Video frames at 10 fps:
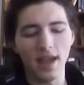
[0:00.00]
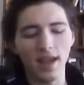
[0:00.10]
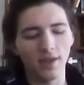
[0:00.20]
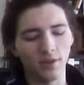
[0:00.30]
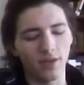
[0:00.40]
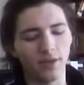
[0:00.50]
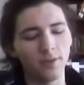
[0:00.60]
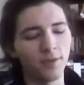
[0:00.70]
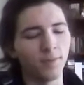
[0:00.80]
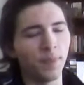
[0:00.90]
I don't
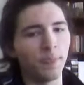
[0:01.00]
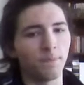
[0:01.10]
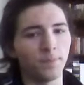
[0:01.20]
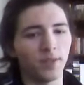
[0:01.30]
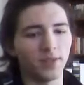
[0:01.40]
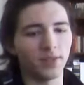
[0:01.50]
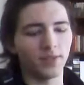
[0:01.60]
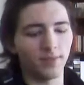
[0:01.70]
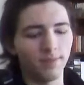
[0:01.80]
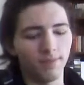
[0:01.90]
know,
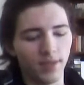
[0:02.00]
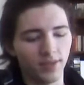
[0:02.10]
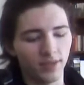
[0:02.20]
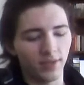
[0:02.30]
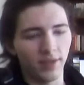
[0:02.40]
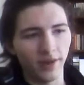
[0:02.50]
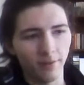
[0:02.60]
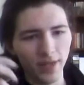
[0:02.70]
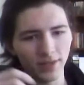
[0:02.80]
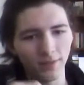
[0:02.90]
but their
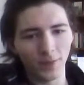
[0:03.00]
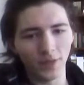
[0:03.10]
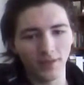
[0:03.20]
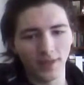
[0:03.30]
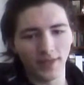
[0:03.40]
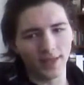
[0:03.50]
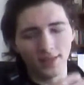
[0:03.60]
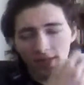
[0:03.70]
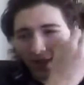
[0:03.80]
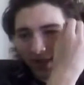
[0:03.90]
reason for doing
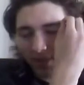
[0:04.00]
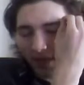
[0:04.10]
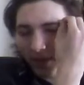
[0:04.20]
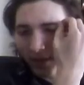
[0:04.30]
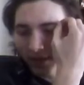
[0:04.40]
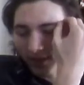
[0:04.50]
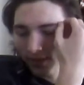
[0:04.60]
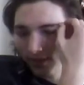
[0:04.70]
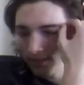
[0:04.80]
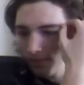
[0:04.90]
this is
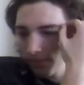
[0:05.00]
because